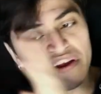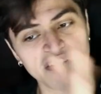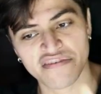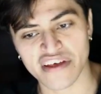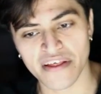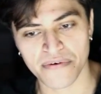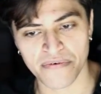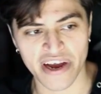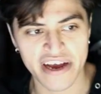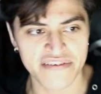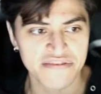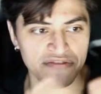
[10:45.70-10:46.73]
to set the
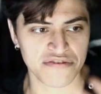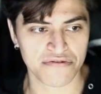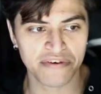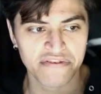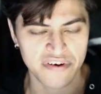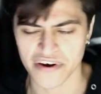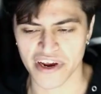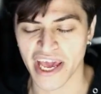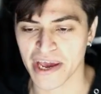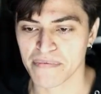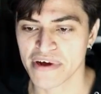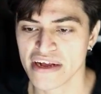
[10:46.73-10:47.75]
rest. You just restart your
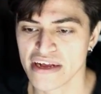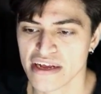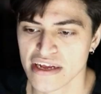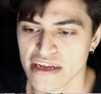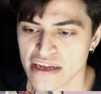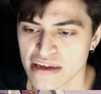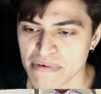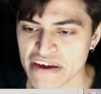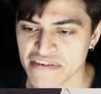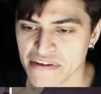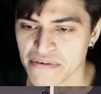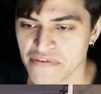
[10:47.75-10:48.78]
game.
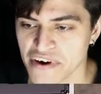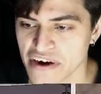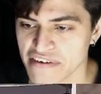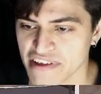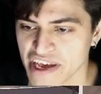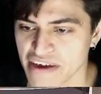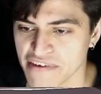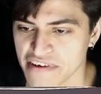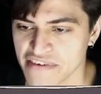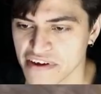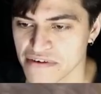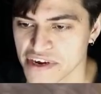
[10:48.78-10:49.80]
Basically, we've already saved.
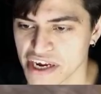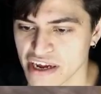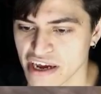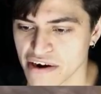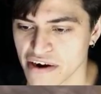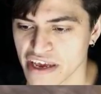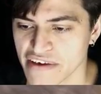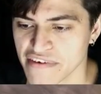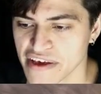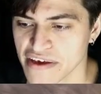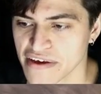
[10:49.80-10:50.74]
Let's go check out our Eevee.